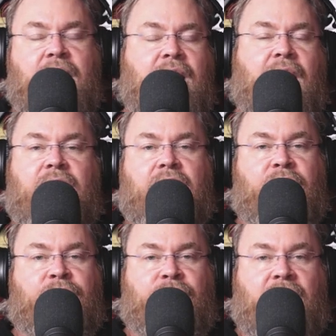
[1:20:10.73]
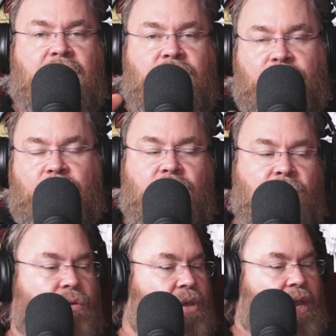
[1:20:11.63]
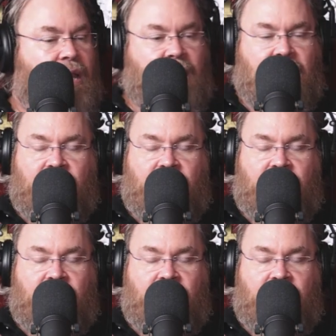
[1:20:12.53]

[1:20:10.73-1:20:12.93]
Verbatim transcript: And if uh, you uh,